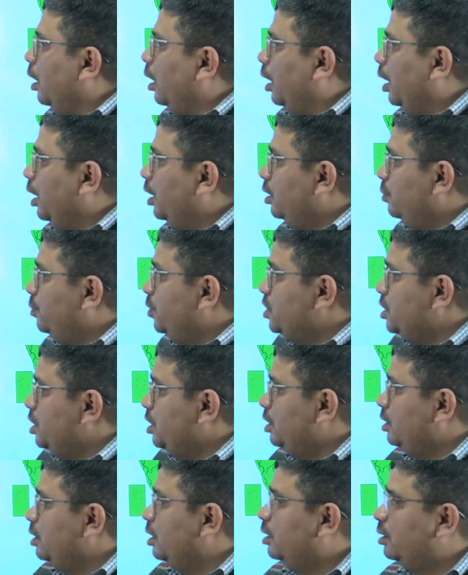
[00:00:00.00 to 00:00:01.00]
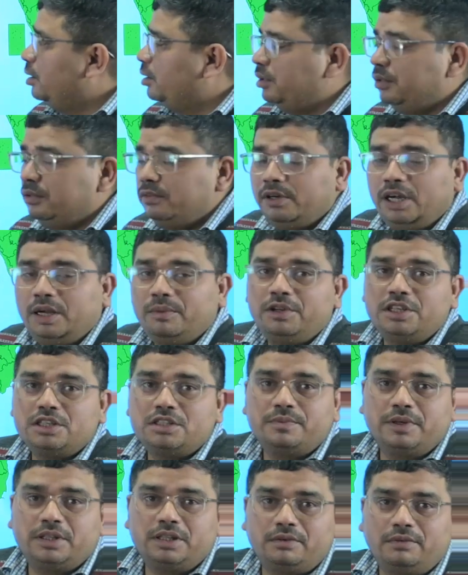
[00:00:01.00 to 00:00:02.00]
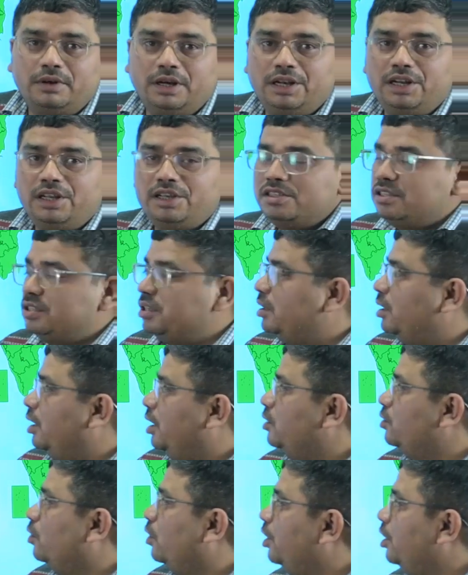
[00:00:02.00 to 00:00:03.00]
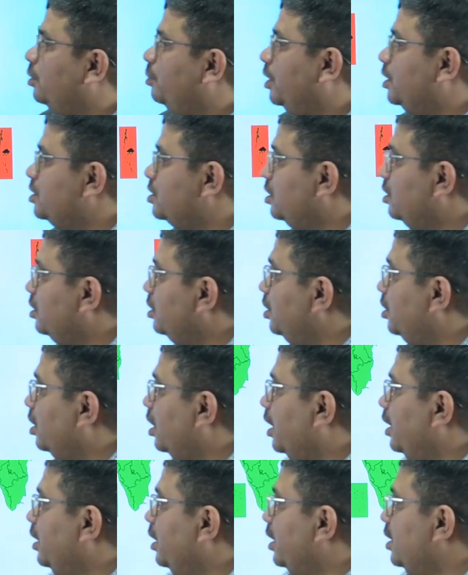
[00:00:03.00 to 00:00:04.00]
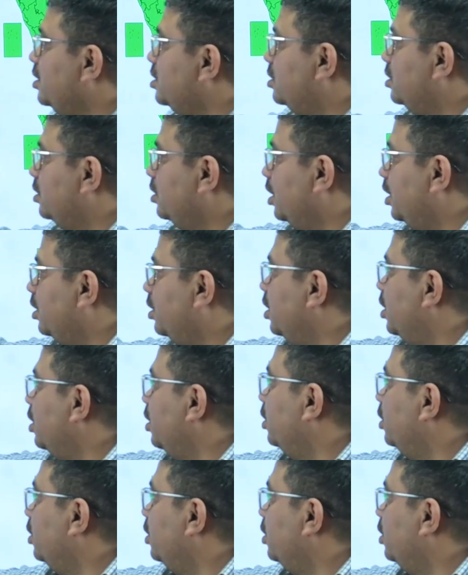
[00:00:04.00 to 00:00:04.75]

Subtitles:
And if we see 5 days weather warnings, as already mentioned in the highlights, that there